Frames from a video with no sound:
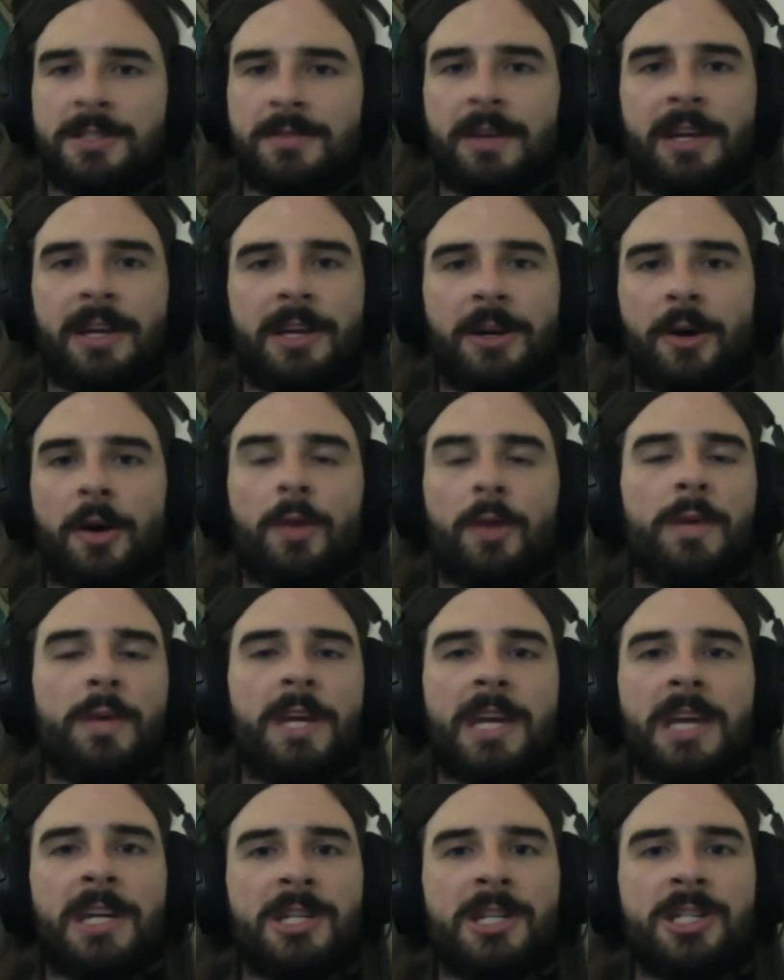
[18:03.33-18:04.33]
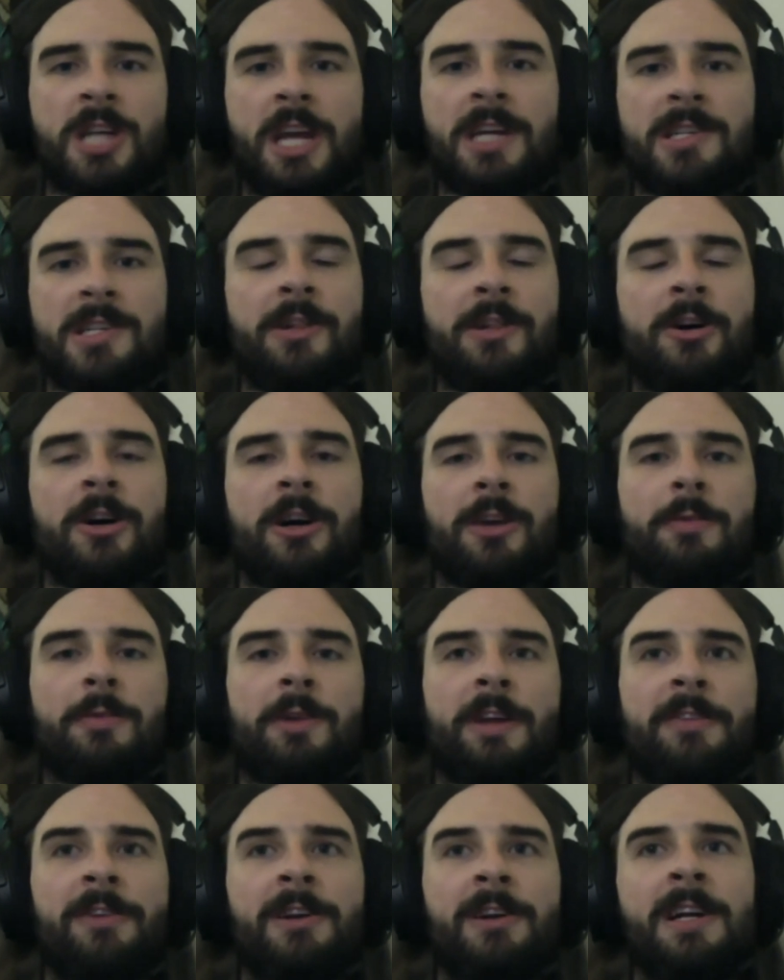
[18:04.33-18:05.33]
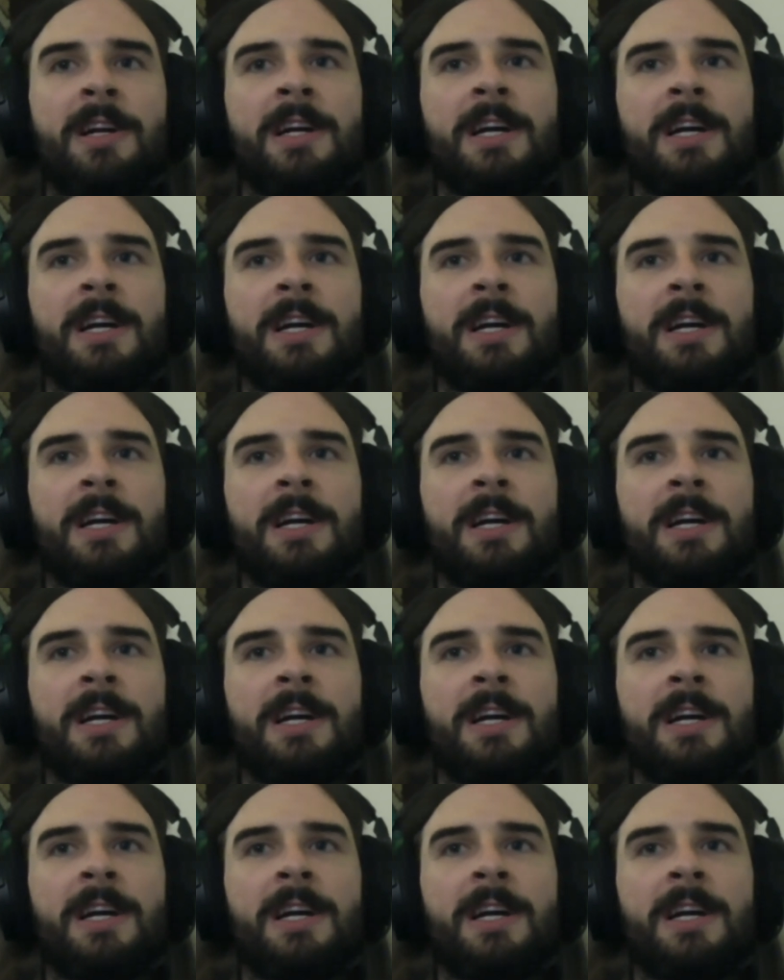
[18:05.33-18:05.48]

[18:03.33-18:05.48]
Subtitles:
a week and change long or whatever.